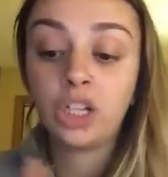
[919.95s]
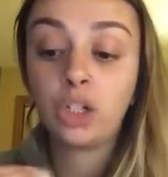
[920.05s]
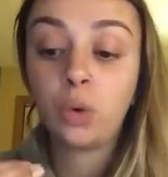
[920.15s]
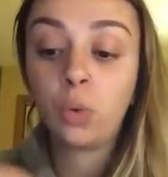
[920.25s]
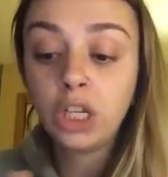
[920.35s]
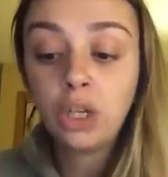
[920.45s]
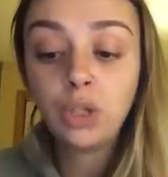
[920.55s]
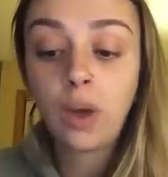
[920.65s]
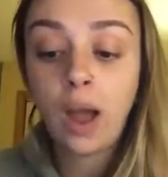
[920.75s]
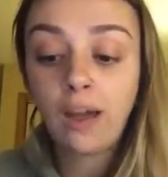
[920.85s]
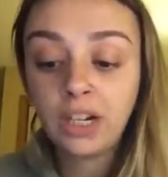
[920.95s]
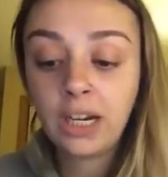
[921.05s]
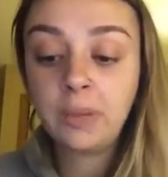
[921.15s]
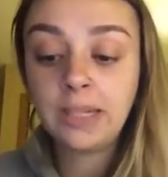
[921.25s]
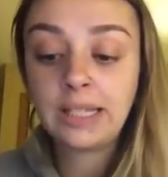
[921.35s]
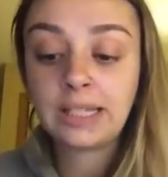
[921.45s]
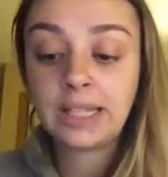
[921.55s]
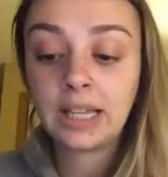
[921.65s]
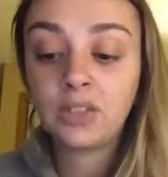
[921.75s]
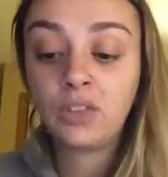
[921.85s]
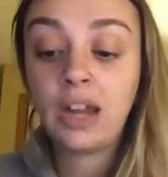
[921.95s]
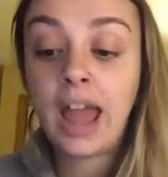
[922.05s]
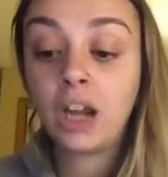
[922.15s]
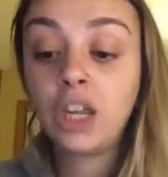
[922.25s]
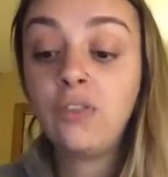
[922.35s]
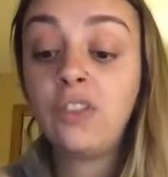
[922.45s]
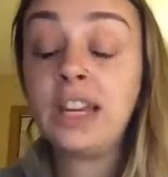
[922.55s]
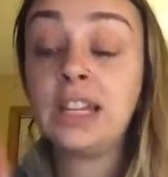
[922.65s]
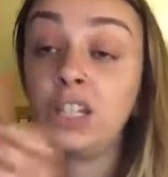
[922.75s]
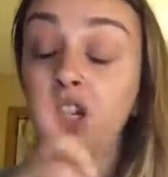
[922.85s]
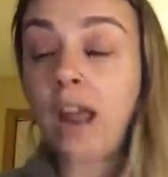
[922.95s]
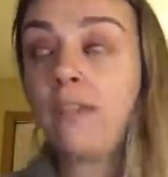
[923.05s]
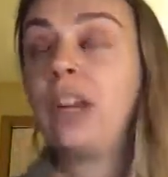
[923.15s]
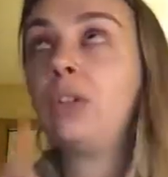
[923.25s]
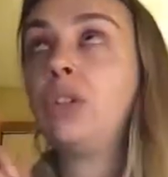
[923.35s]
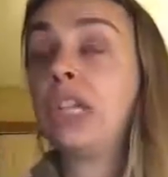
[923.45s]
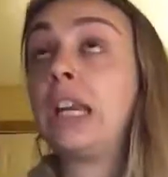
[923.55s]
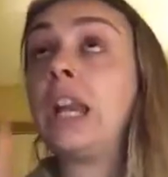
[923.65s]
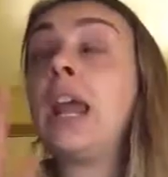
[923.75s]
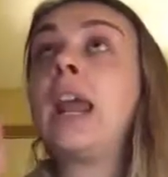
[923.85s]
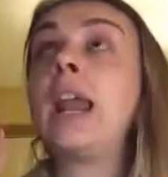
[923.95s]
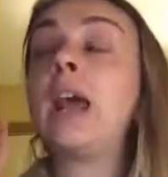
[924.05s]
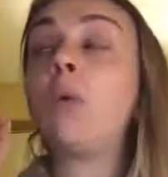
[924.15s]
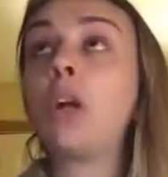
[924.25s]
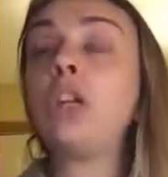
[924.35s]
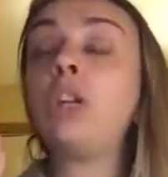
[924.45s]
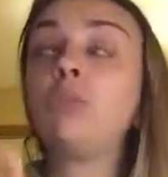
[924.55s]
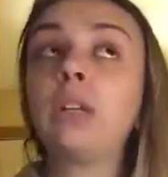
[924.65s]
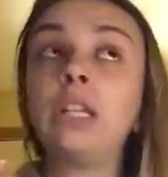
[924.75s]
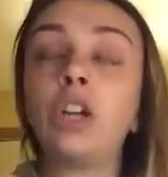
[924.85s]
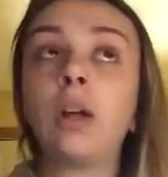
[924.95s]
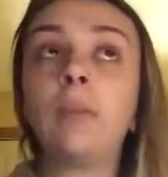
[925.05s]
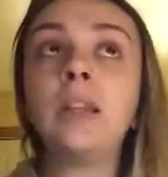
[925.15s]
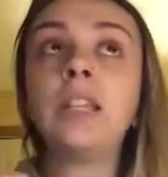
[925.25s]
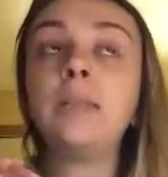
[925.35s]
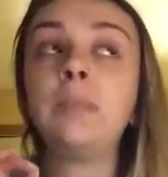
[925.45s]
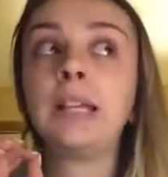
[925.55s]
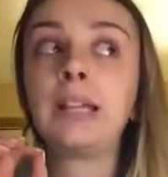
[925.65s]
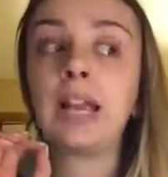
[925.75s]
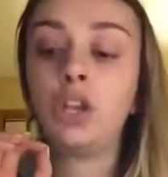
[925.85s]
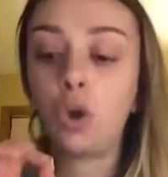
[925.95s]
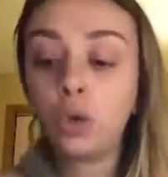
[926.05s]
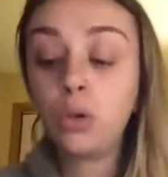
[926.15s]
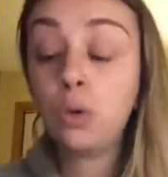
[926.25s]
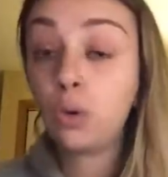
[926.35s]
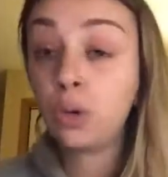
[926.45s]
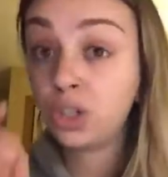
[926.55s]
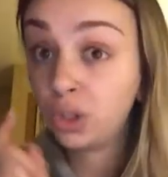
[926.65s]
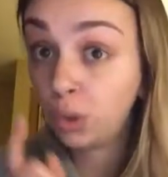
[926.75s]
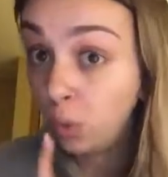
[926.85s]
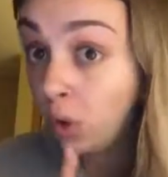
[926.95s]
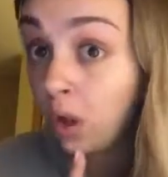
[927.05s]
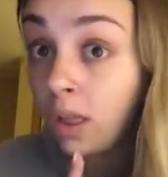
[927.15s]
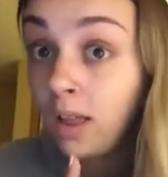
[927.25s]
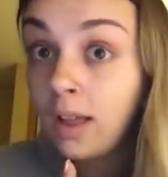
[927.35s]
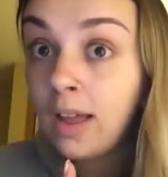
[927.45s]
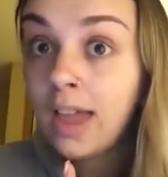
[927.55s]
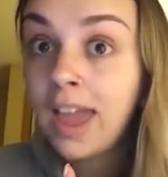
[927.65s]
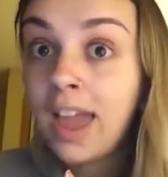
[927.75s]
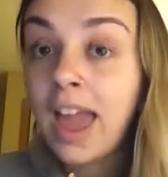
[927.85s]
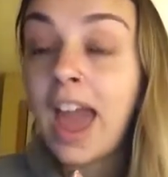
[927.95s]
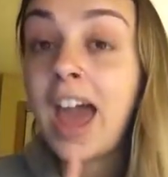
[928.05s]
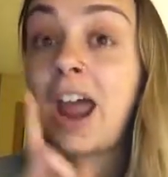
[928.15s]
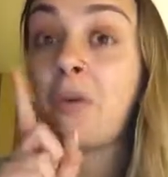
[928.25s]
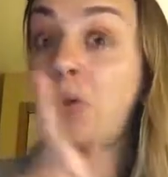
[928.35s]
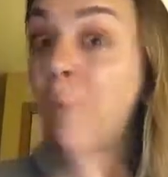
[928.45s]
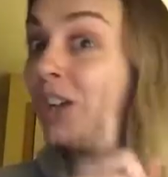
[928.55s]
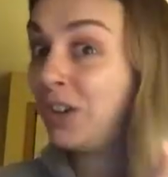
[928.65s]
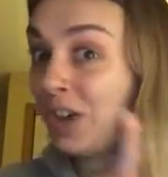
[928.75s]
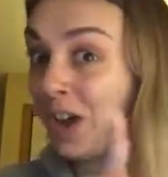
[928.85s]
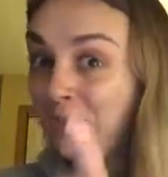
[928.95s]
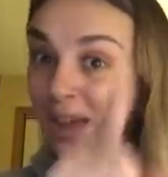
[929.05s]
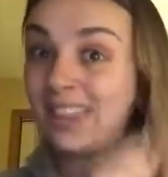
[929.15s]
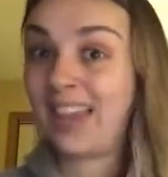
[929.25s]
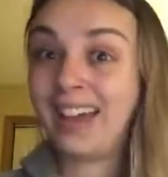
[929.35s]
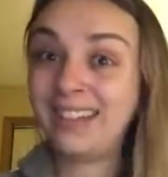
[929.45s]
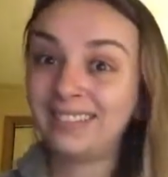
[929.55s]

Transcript: So what do you do every day to be successful, and how do you fit it into your everyday routine? And I want you to really talk about this because I know you go to school, and I want you to talk about that.